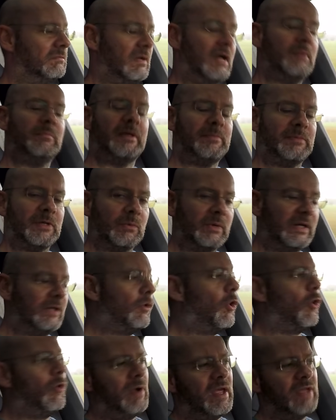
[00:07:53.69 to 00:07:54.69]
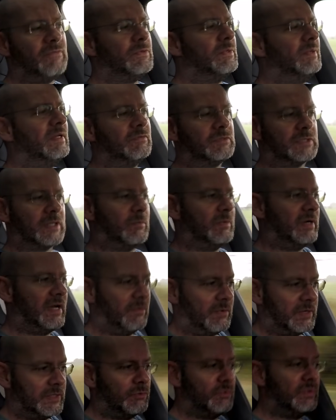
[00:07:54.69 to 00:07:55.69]
and maybe you will, or if you live somewhere
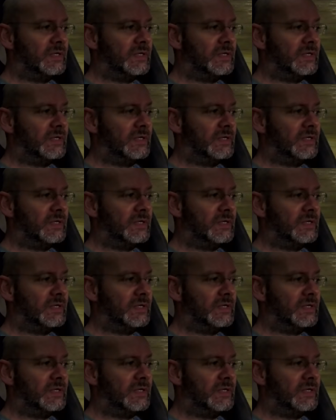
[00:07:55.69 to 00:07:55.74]
where you